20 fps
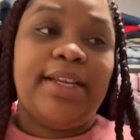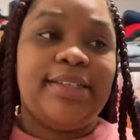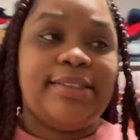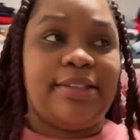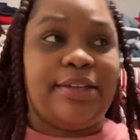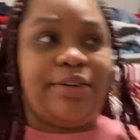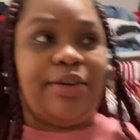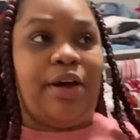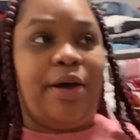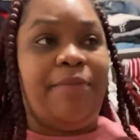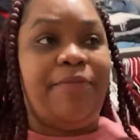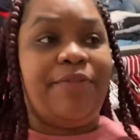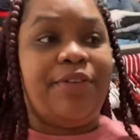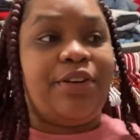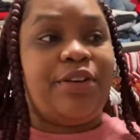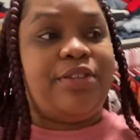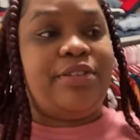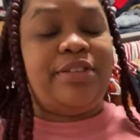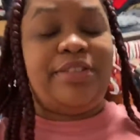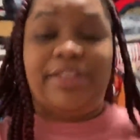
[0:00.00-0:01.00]
So, I'm
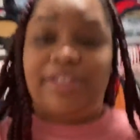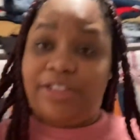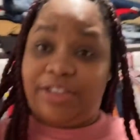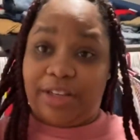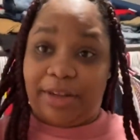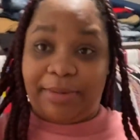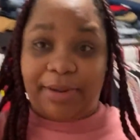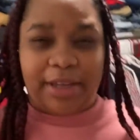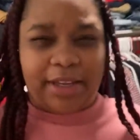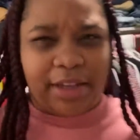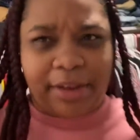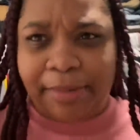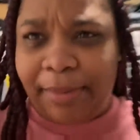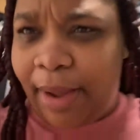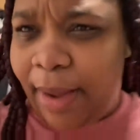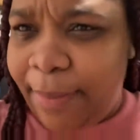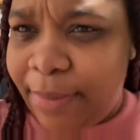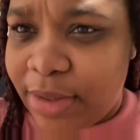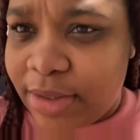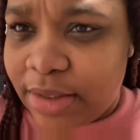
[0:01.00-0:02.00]
finna go to the nail shop because I got
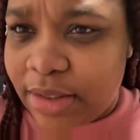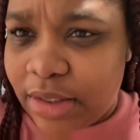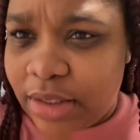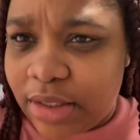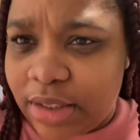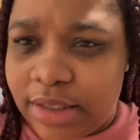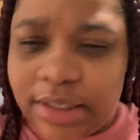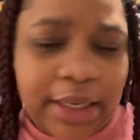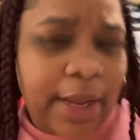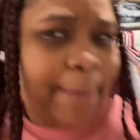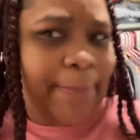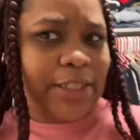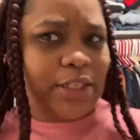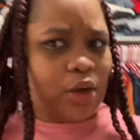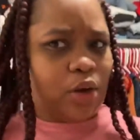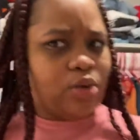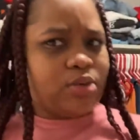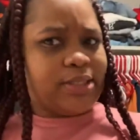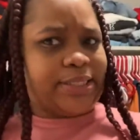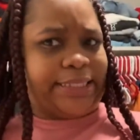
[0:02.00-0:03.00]
my eyebrows did. Because I got my
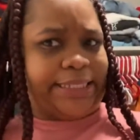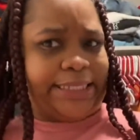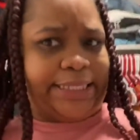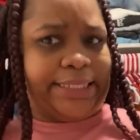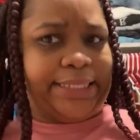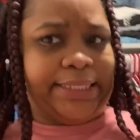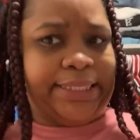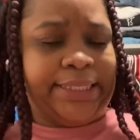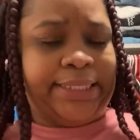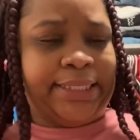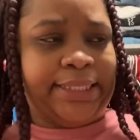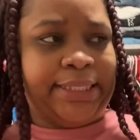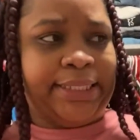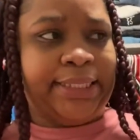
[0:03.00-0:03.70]
toes did.